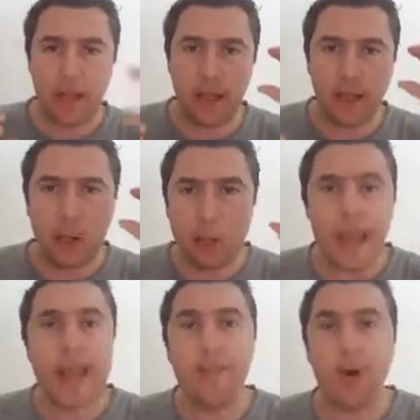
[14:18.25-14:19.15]
a
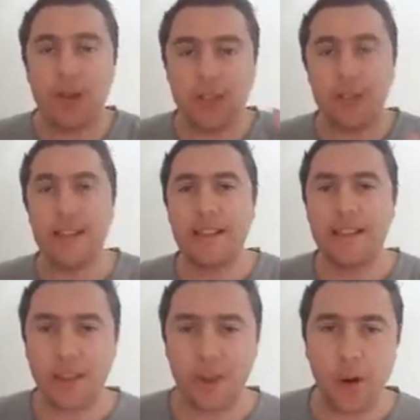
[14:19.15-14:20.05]
rainbow to be in the
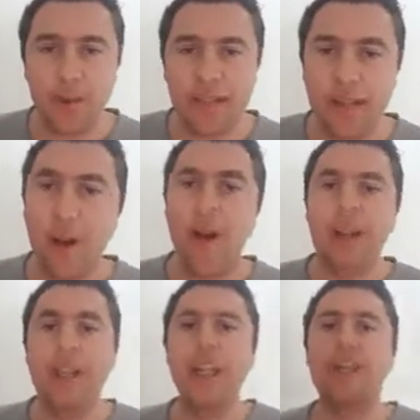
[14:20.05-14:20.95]
story, or it
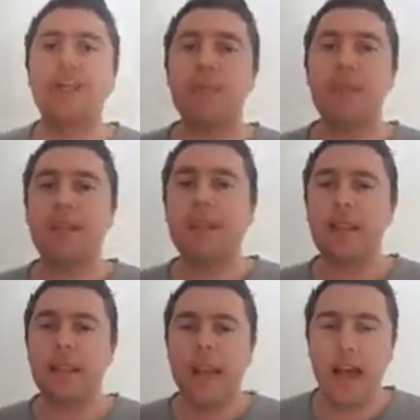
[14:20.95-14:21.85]
could even be
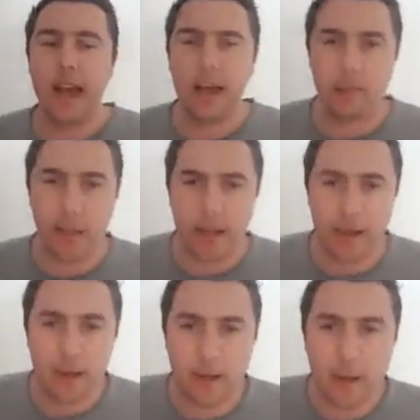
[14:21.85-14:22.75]

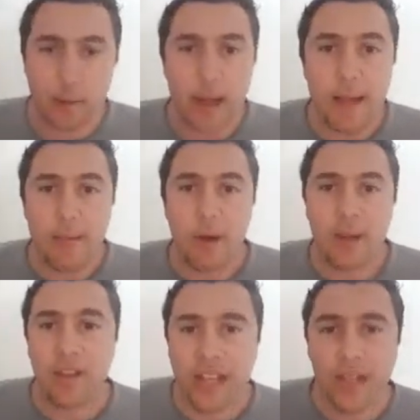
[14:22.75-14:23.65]
a rainbow
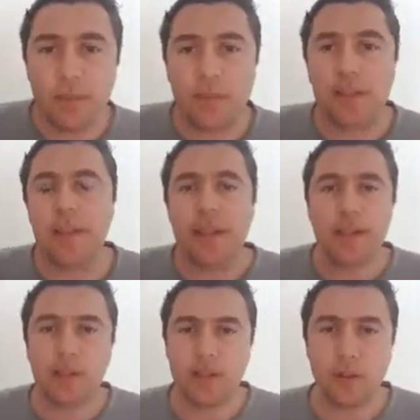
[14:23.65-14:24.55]
themed
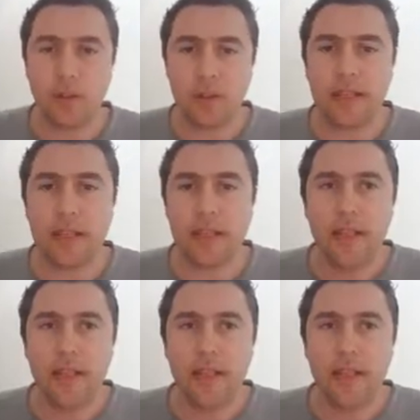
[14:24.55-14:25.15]
story.